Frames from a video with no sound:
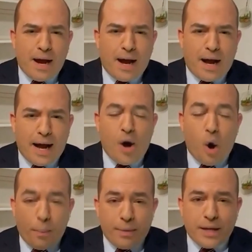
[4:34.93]
I
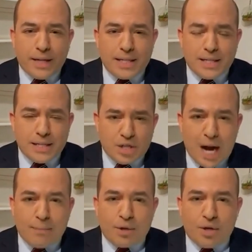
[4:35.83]
hope that this is a
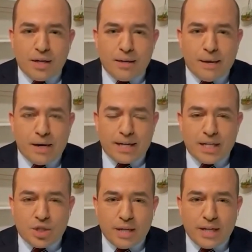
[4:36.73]
chapter in American
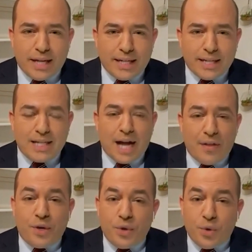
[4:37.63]
history that is
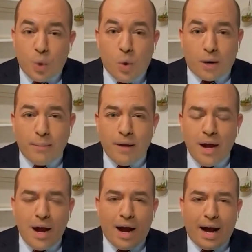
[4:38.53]
not the new norm.
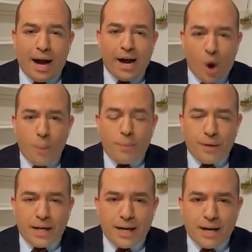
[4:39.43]
I hope
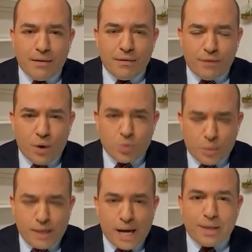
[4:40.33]
that folks
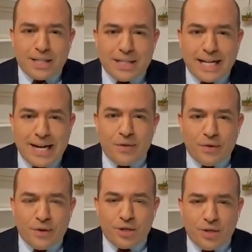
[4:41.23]
will be able to see in the
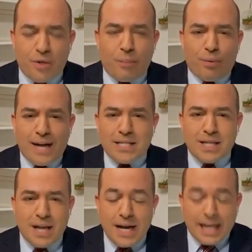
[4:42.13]
future that the
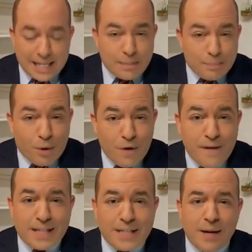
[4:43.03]
press is
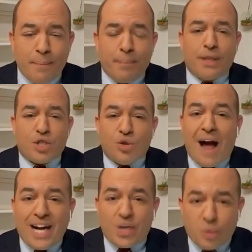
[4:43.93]
imperfect, but
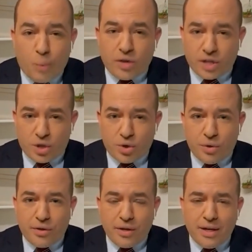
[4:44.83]
trying to report the
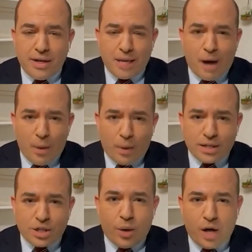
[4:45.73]
truth about what
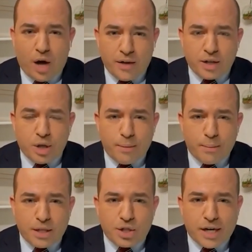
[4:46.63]
is going on in the Trump
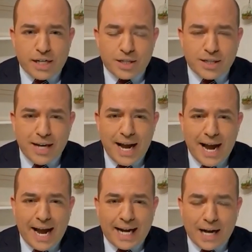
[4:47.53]
administration.
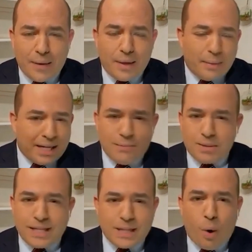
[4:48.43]
And when it comes
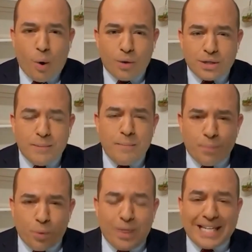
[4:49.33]
to these polls,
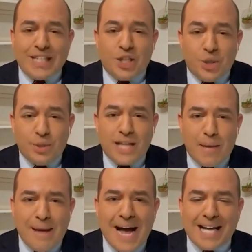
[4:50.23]
we need to use
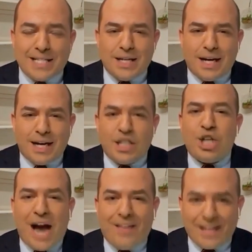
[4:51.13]
them as a
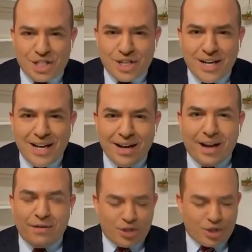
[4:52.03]
challenge.
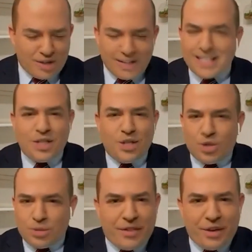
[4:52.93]
Journalists in
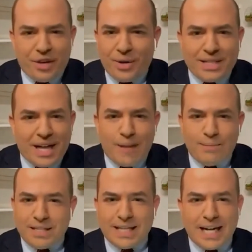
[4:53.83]
newsrooms at the New York
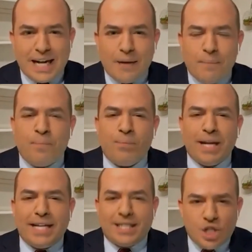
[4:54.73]
Times and CNN,
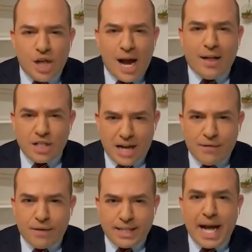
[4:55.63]
it's a challenge
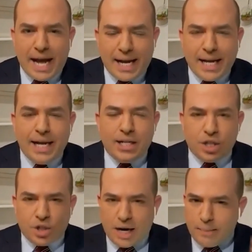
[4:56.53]
every day
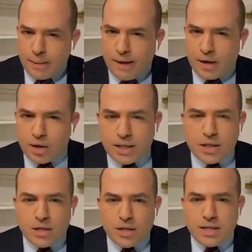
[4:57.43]
to try to be better
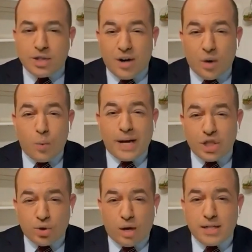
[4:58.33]
listeners and try to
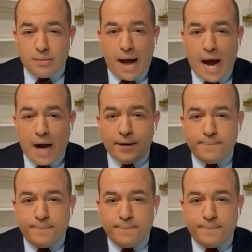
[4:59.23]
win trust back.